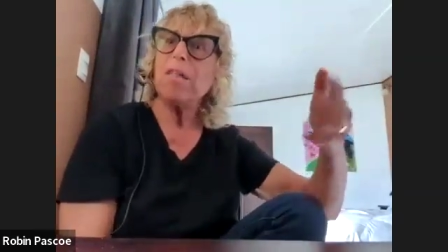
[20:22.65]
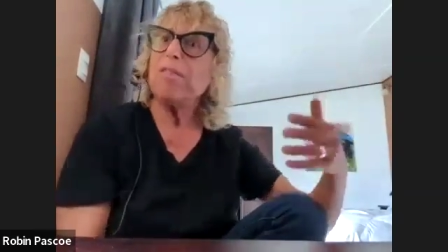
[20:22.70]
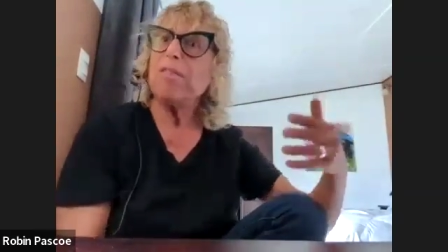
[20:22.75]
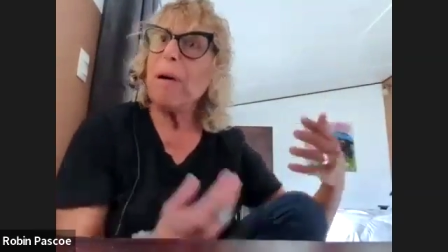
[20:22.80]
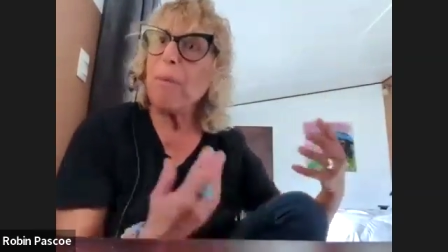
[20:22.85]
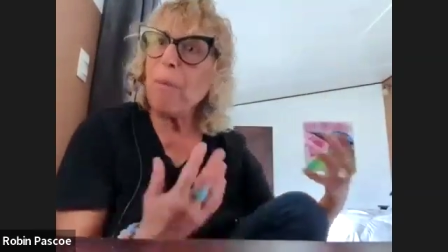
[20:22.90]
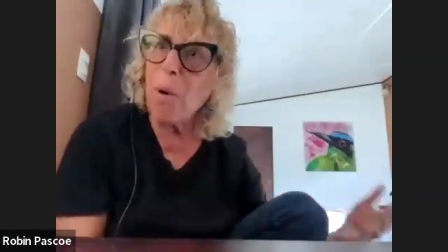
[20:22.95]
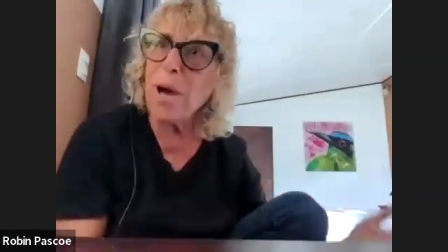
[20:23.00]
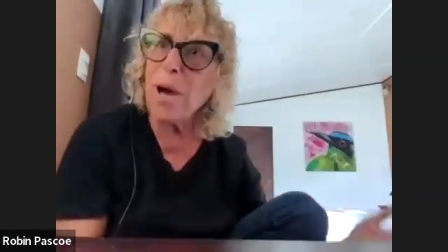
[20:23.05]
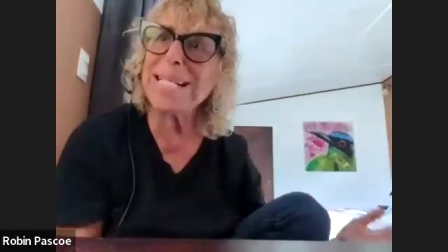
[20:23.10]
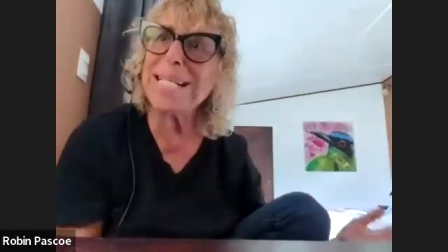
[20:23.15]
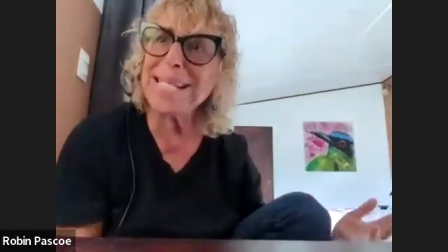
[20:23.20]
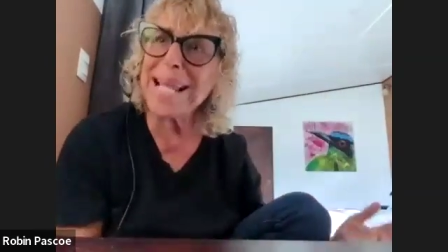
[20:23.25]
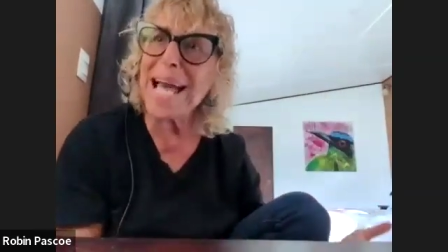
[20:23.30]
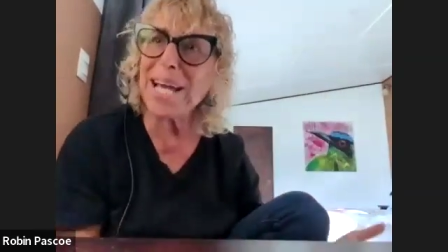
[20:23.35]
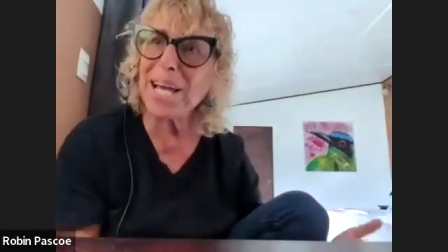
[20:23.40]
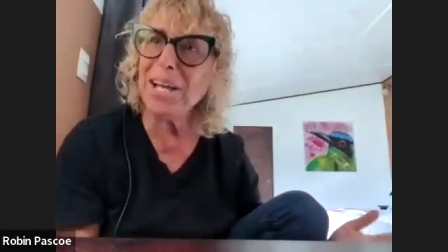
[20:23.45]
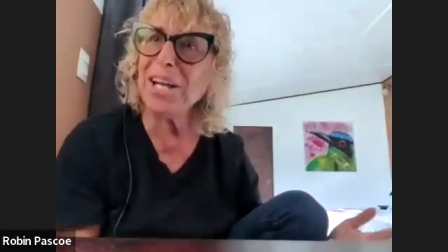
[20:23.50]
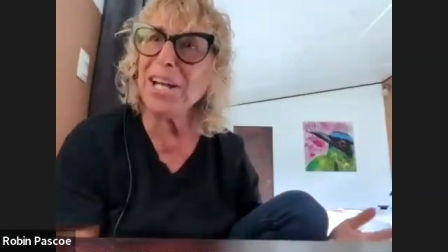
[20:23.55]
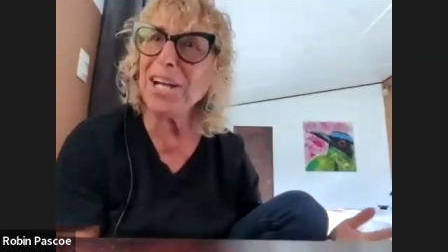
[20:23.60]
then what is
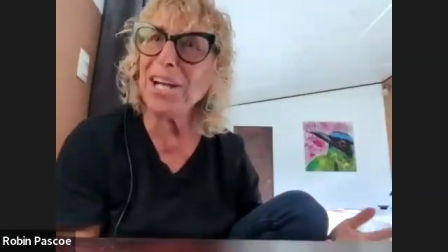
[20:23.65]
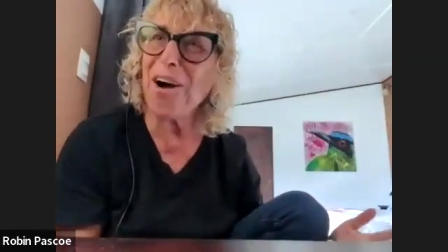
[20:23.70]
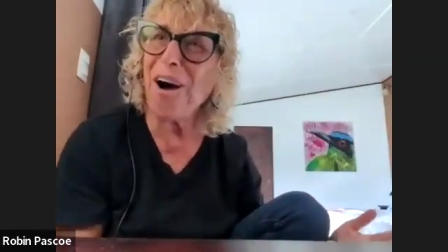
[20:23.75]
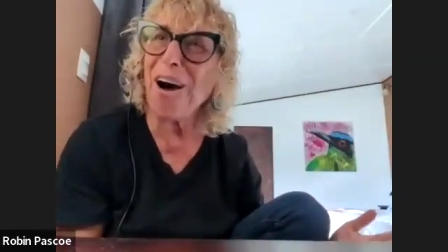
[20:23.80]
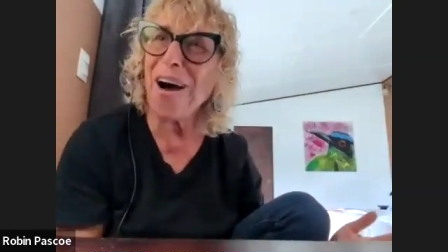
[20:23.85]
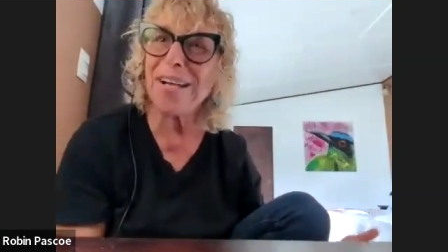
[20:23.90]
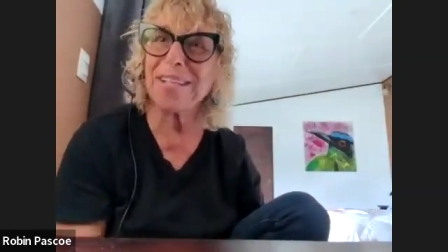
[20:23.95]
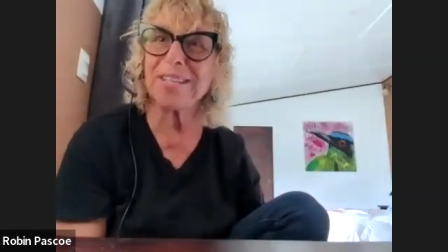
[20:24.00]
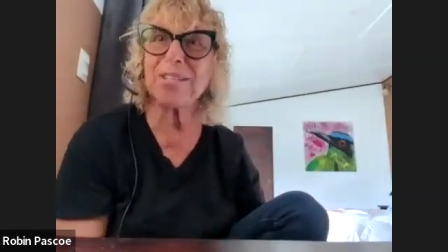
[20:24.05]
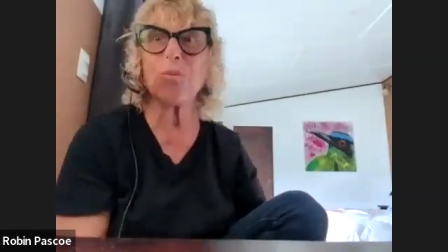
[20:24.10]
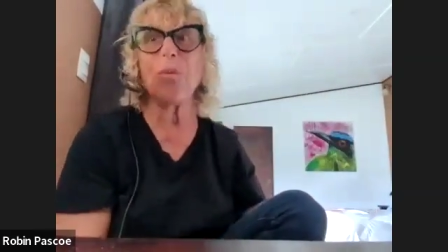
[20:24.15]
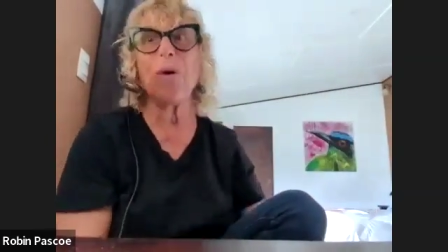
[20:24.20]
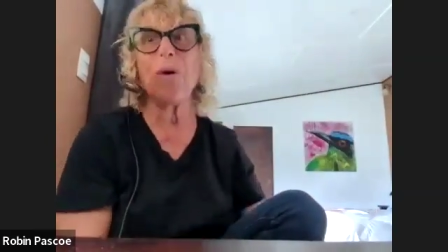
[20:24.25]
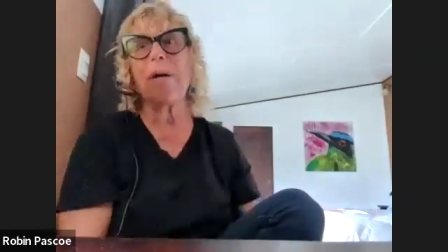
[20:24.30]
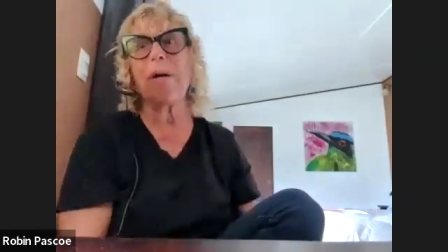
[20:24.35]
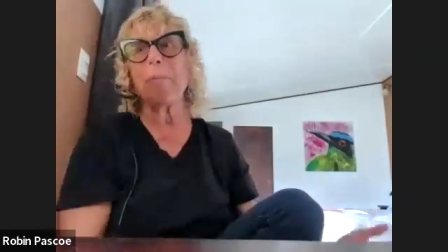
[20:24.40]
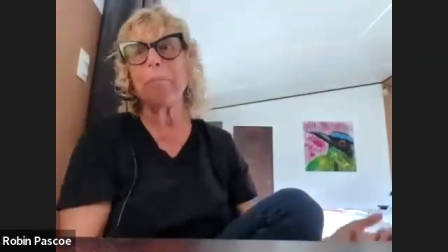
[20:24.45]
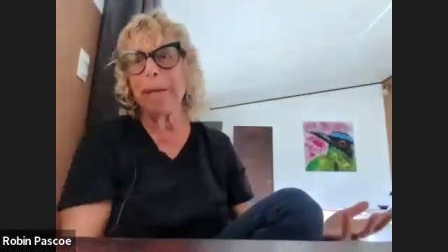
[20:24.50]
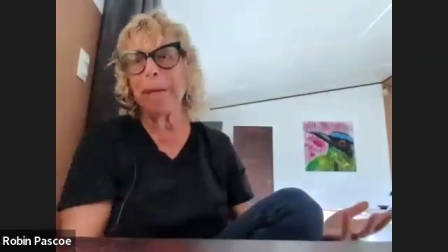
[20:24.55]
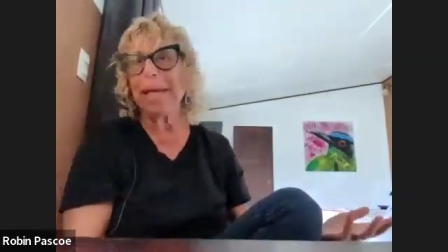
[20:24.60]
that going to cause?
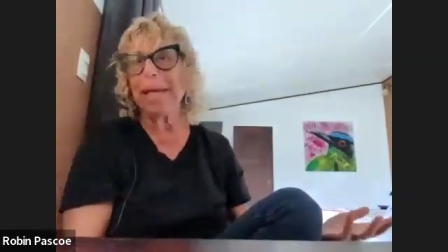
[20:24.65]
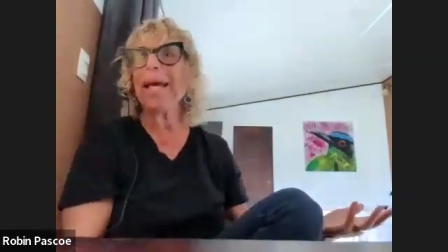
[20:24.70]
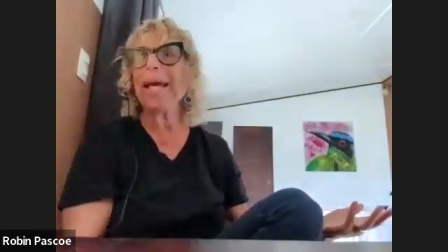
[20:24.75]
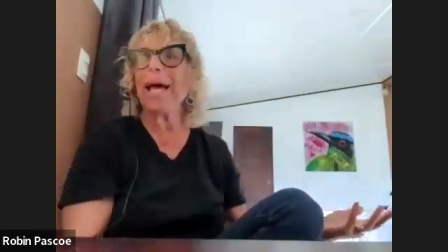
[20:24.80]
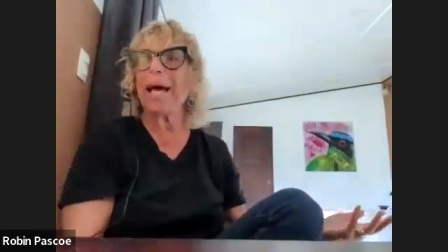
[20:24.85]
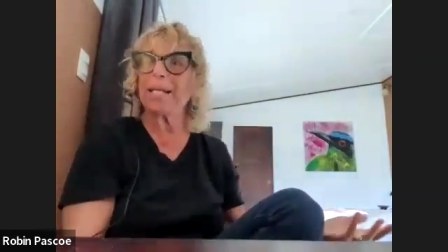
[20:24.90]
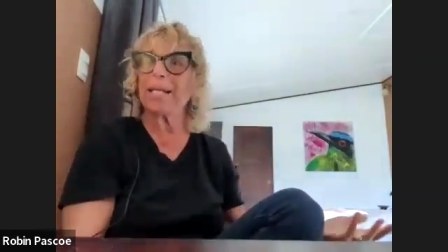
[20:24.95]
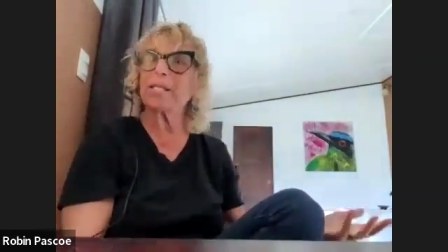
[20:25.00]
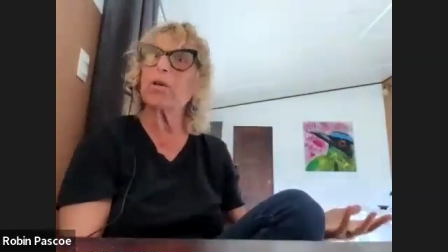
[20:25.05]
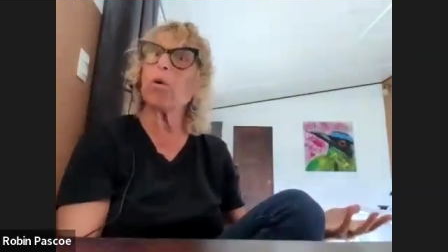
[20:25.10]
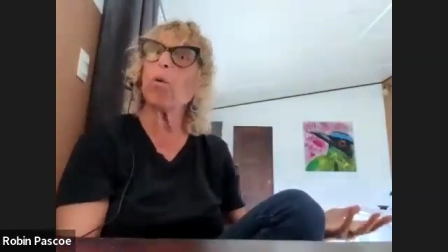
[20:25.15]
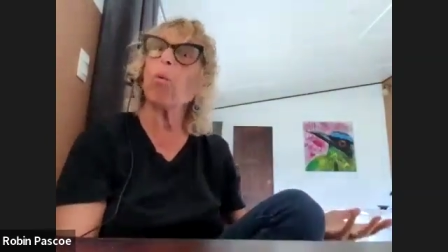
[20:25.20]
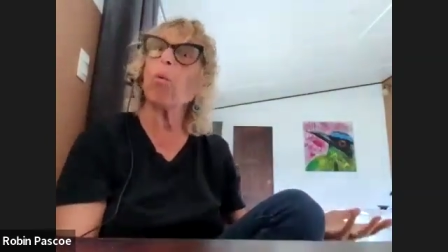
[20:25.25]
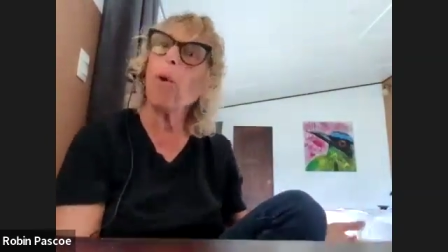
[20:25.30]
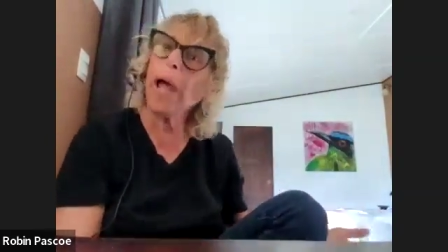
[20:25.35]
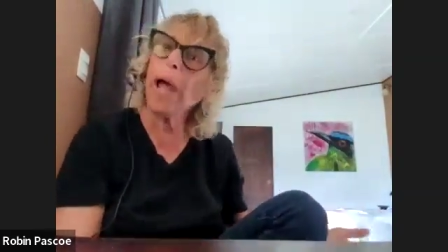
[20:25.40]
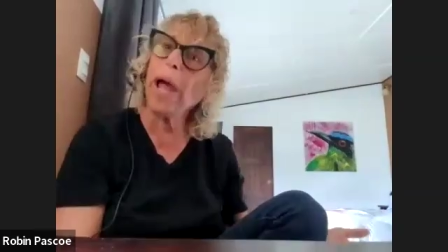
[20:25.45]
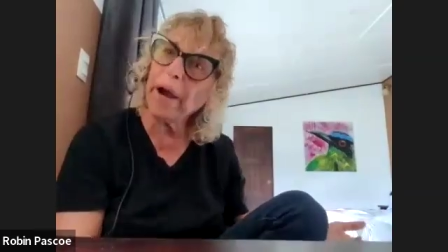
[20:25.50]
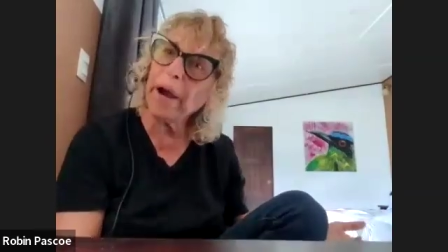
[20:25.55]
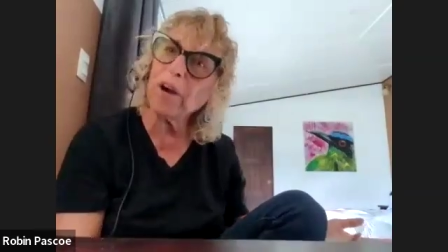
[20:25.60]
Well, P.S.,
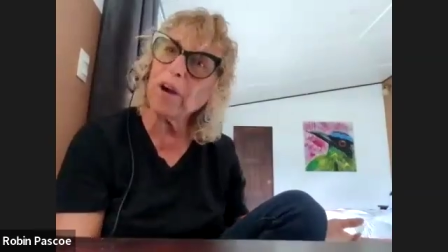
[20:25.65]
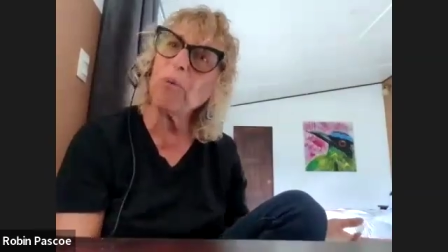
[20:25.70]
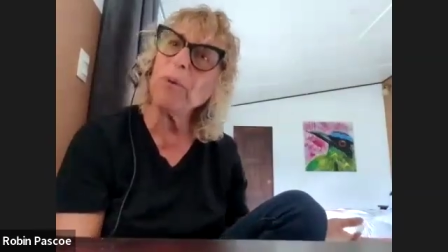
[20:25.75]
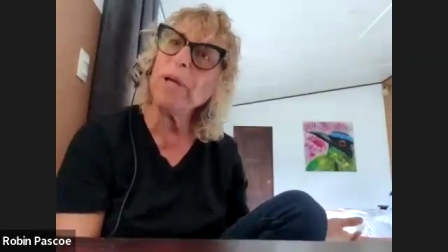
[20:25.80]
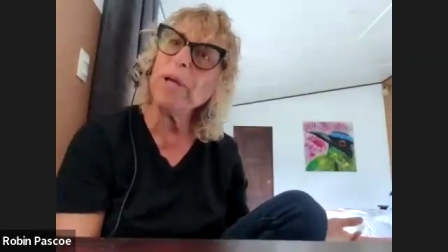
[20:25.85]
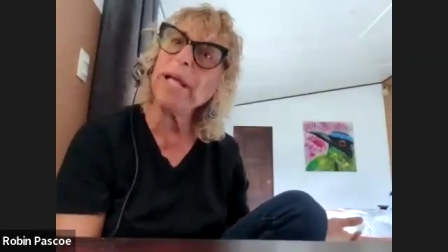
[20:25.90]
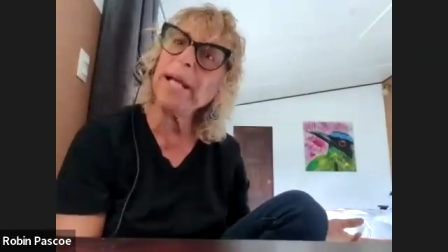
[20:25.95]
where are we